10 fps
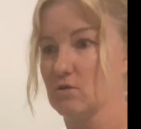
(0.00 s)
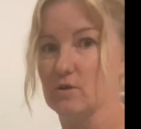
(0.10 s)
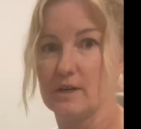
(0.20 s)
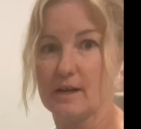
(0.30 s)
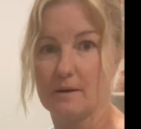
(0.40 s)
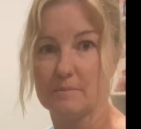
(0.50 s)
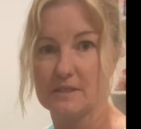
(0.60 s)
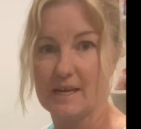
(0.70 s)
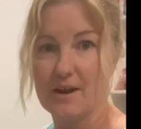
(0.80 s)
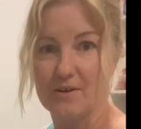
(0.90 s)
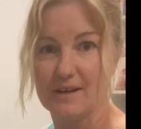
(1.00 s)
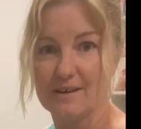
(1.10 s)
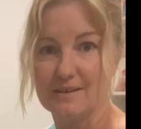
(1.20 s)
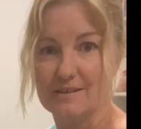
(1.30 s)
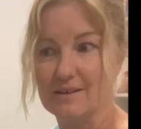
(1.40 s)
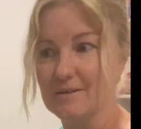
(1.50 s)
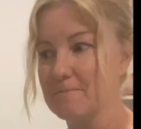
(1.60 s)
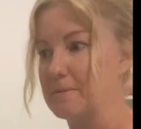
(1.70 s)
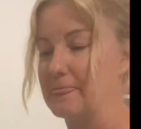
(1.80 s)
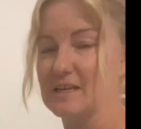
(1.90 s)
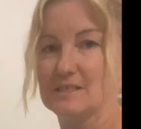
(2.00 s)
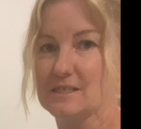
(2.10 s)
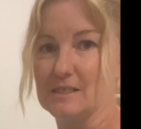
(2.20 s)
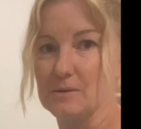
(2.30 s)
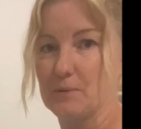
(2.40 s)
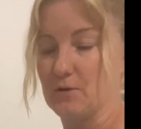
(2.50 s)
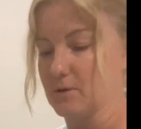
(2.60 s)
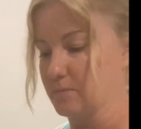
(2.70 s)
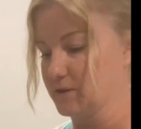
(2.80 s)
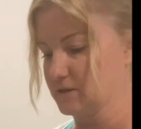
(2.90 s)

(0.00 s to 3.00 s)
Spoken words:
on and I'm tearing it, it's disappearing by the